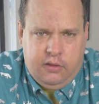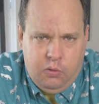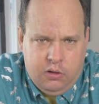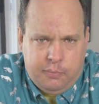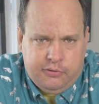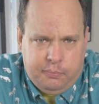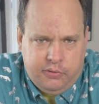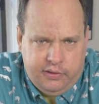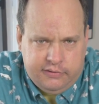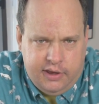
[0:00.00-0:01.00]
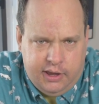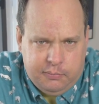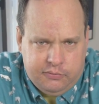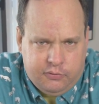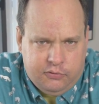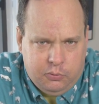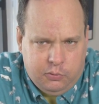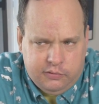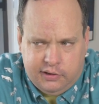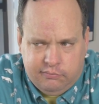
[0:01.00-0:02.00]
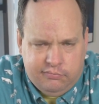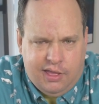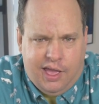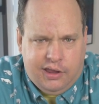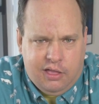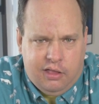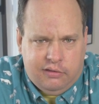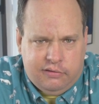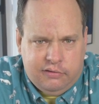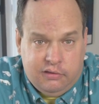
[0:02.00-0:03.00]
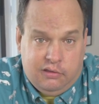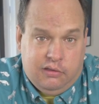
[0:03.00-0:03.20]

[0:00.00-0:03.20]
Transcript: who comes up with these names for tools and the icons?